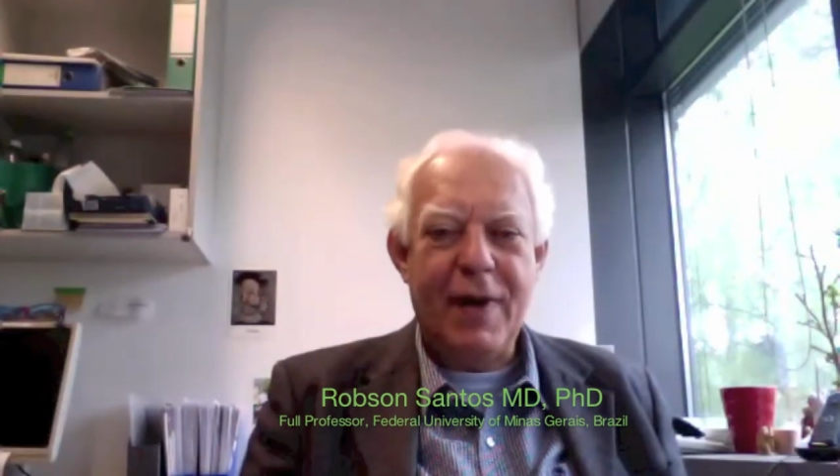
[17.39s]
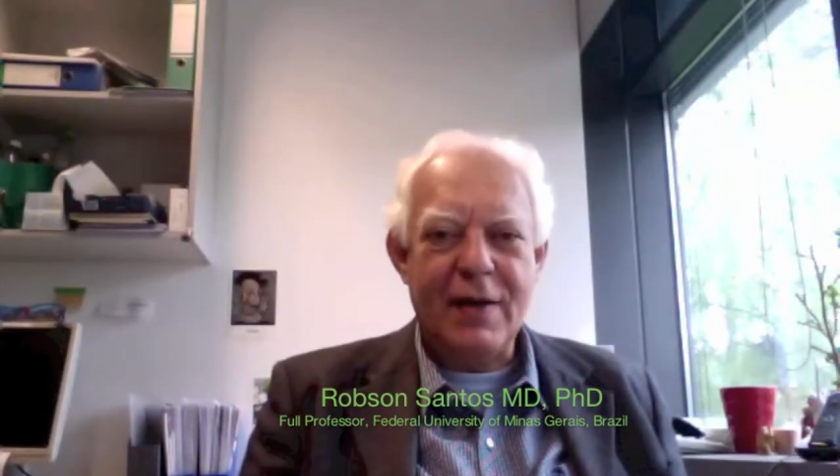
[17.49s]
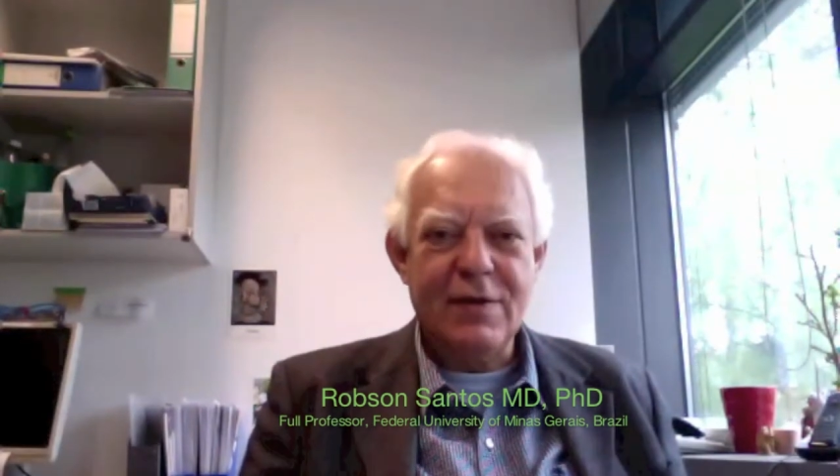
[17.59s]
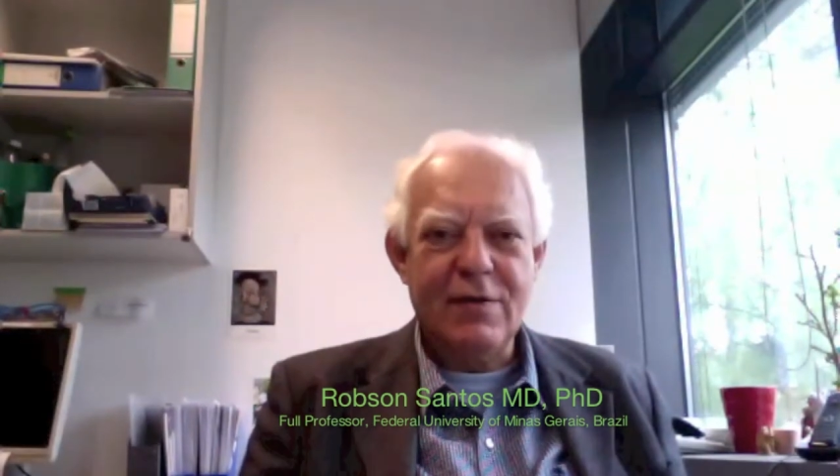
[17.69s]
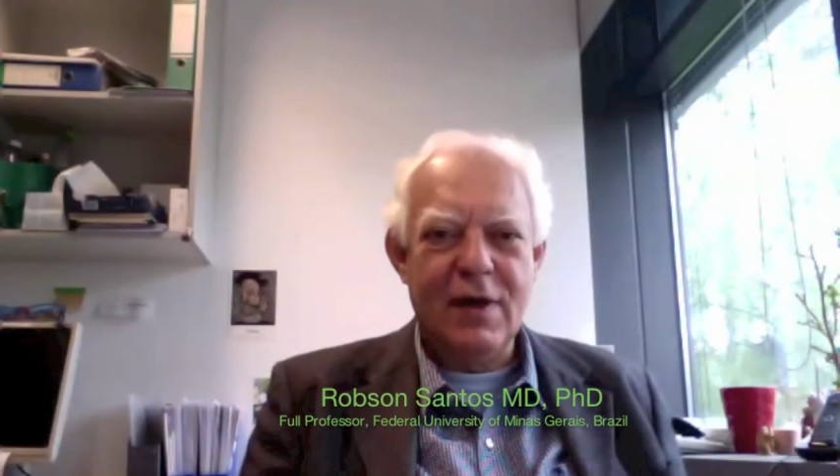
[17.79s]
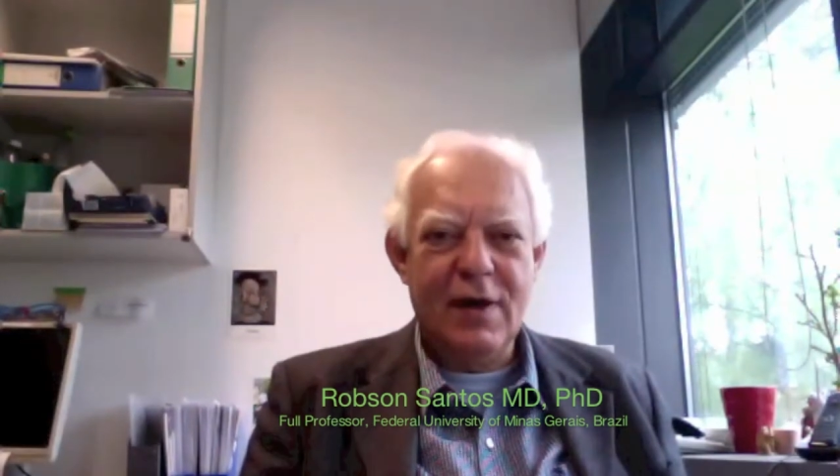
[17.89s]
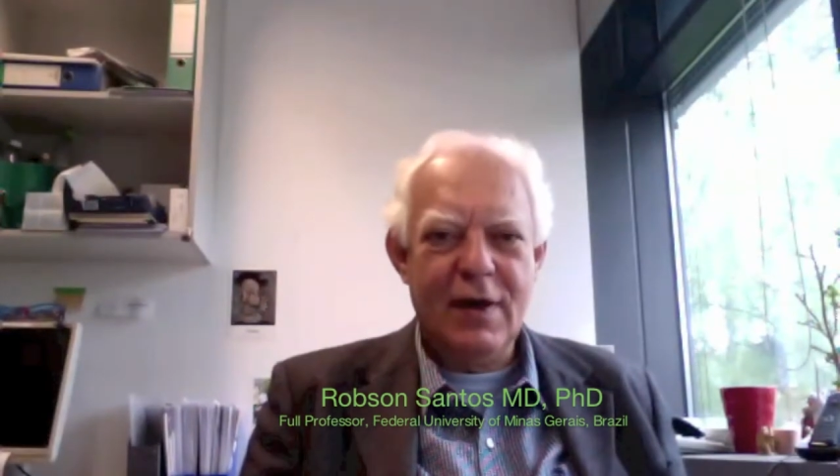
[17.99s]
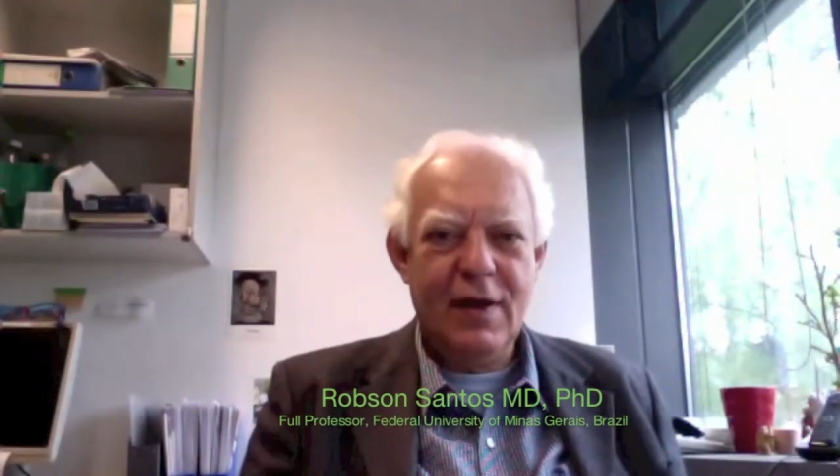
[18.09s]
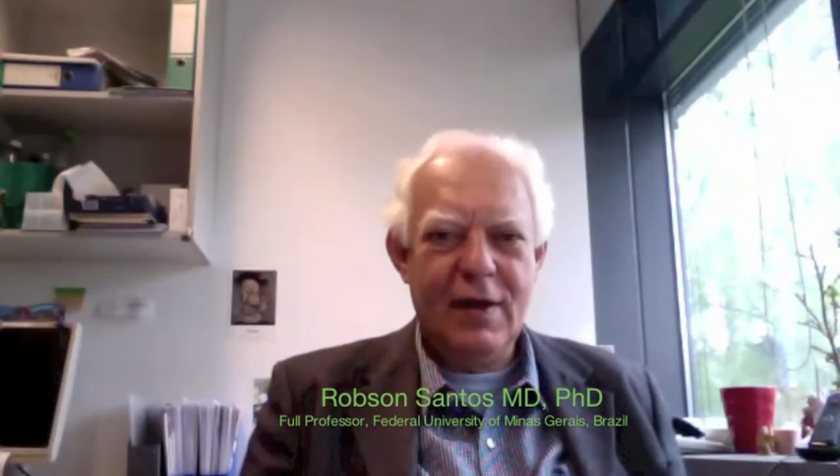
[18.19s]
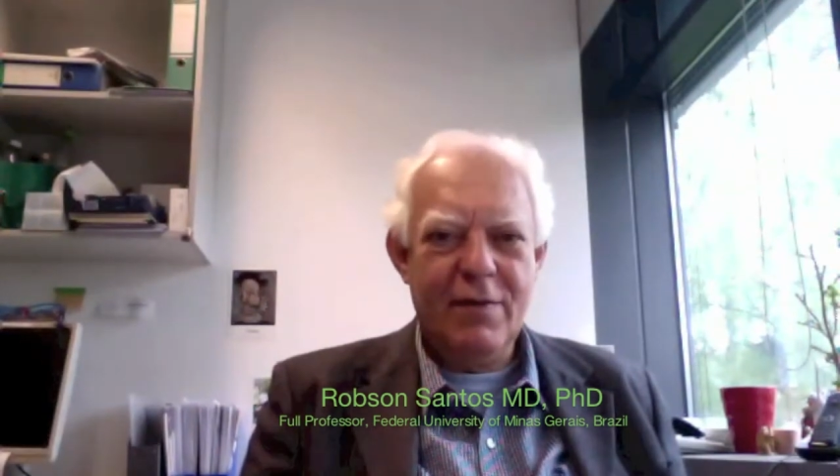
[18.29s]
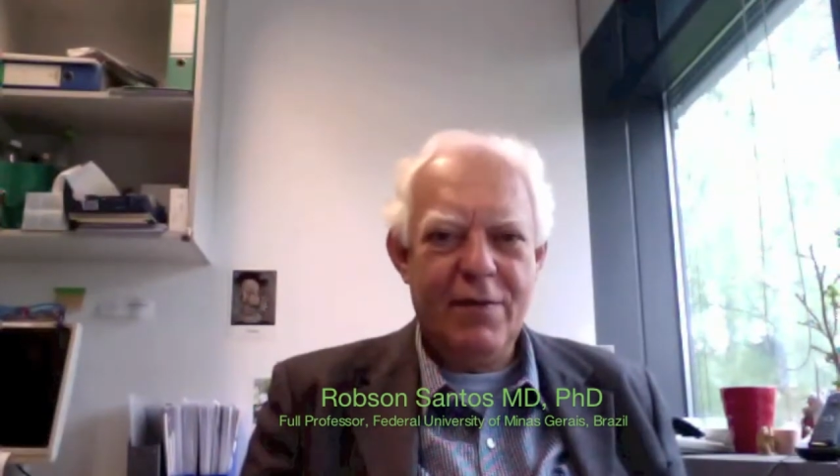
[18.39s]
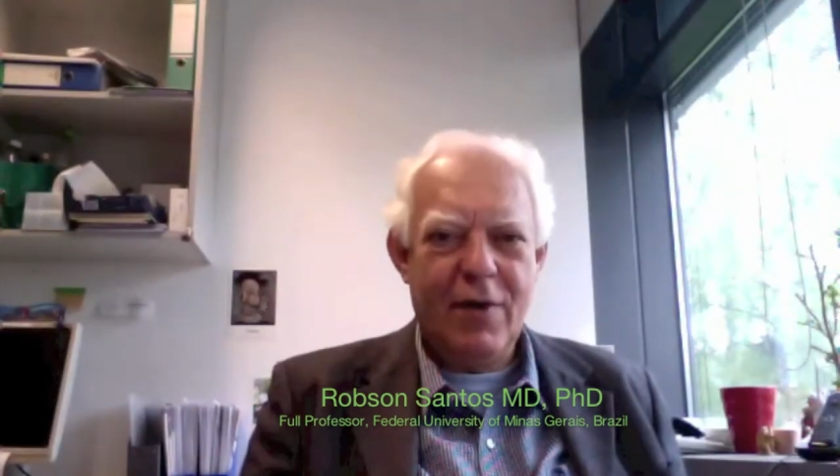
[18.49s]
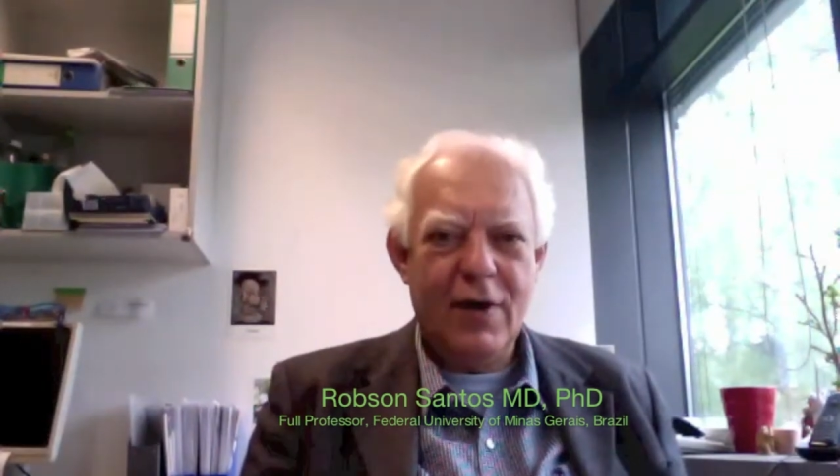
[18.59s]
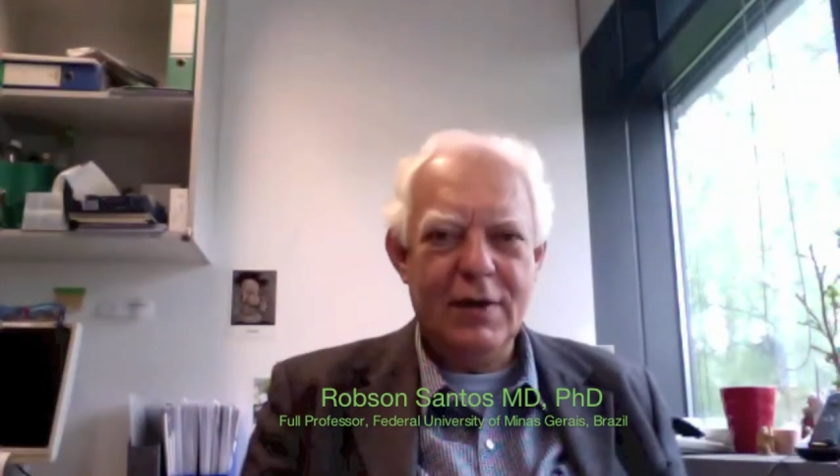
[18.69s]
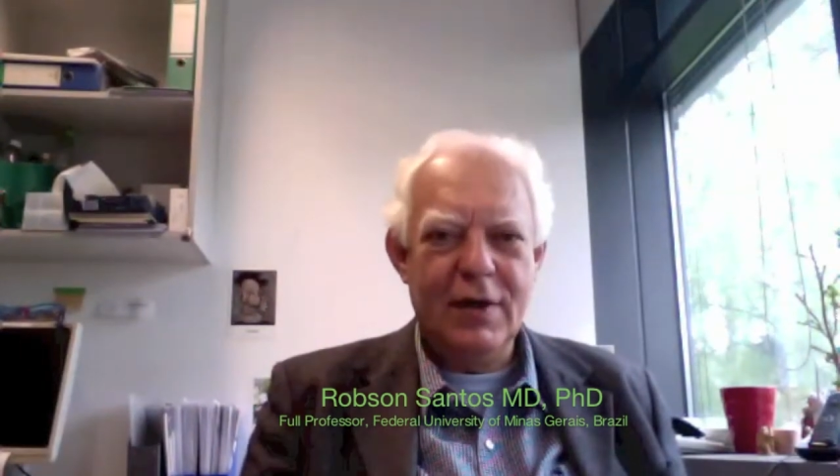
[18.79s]
particularly
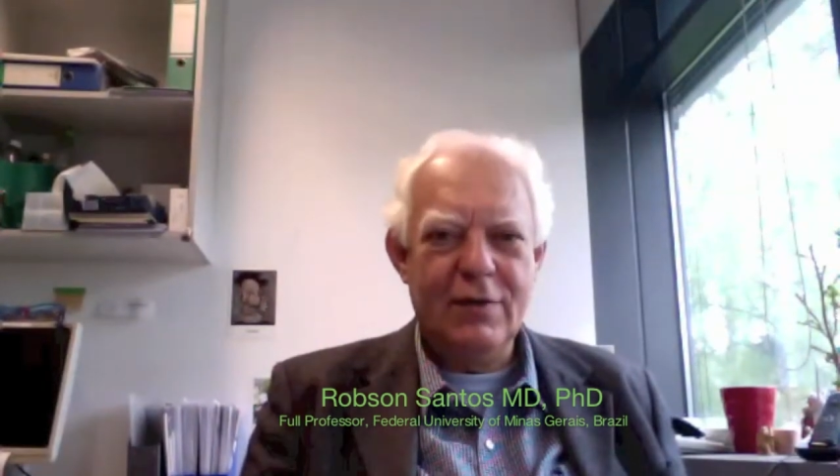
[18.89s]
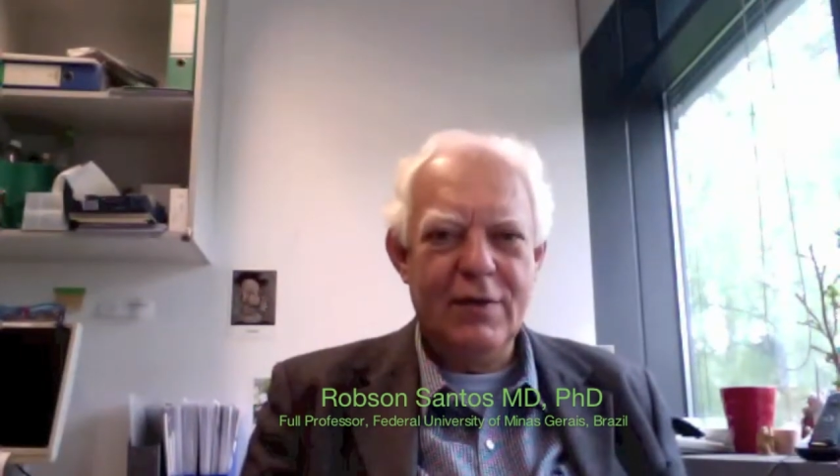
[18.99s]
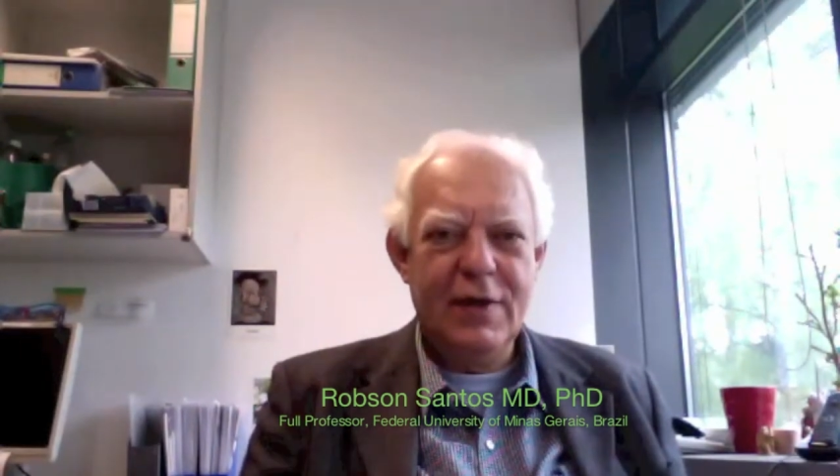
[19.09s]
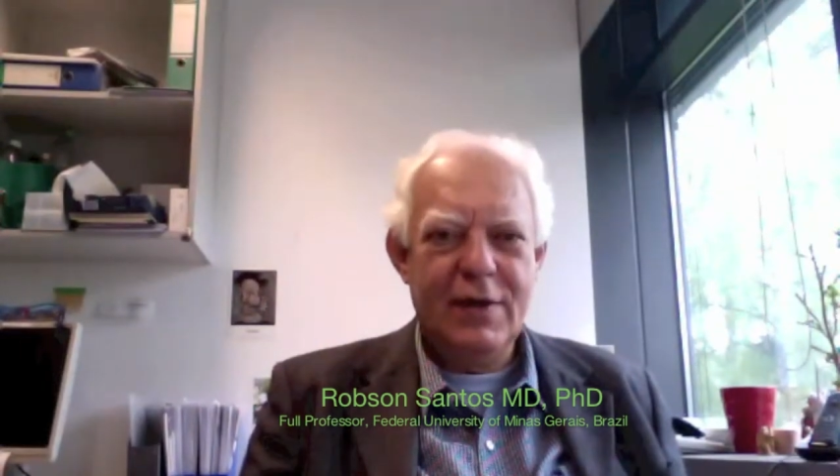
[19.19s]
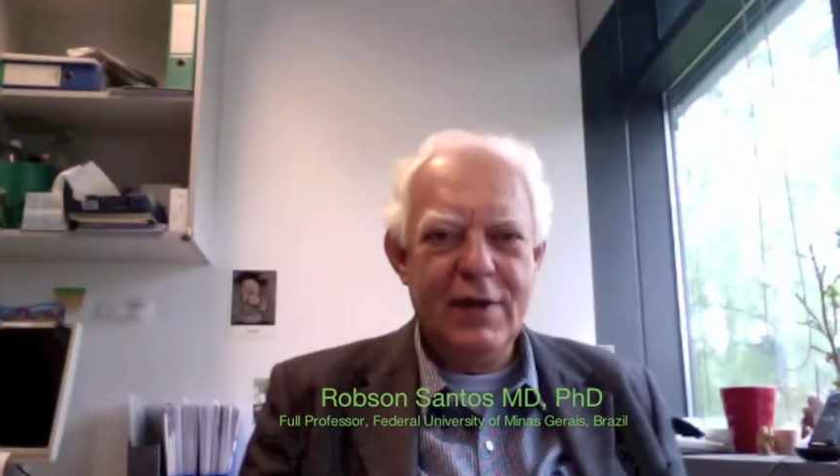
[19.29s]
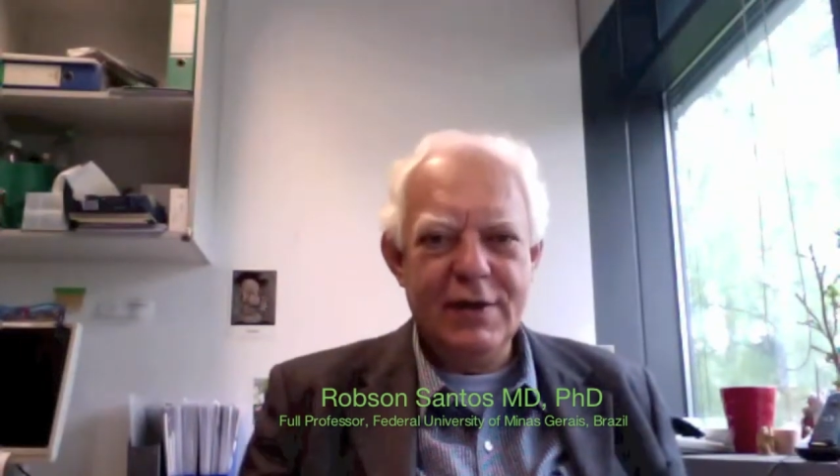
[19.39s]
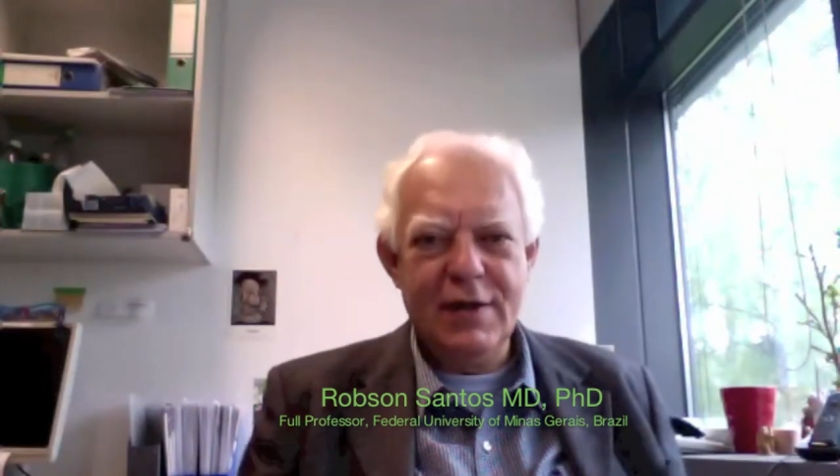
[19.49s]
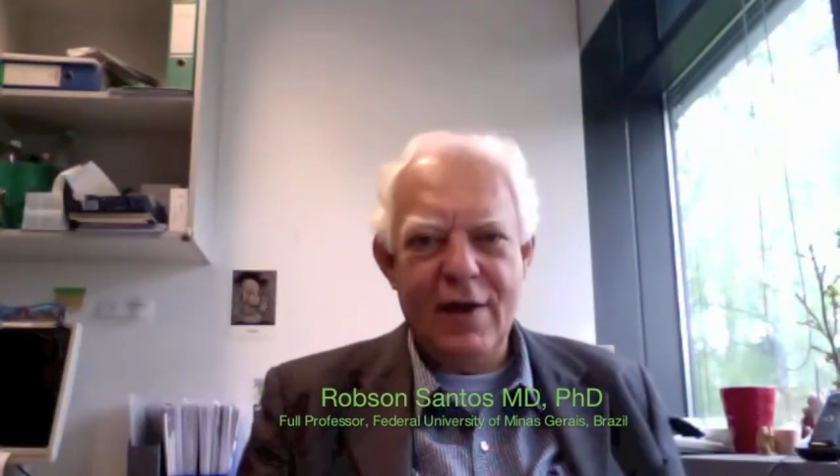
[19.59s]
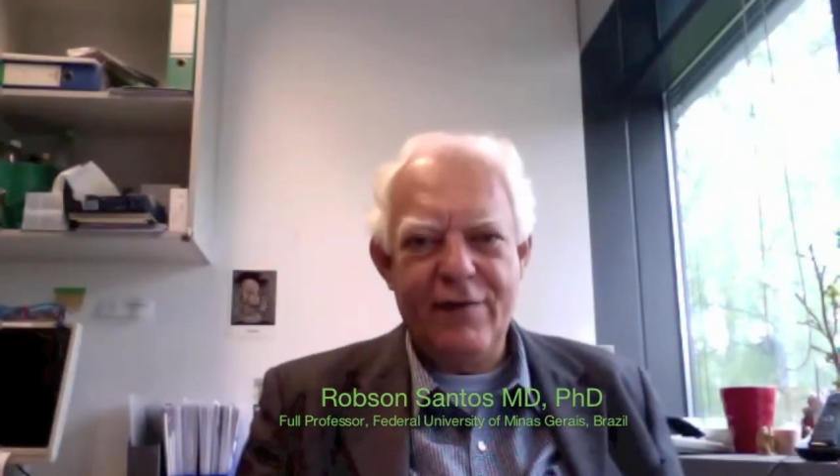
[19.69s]
important to increase the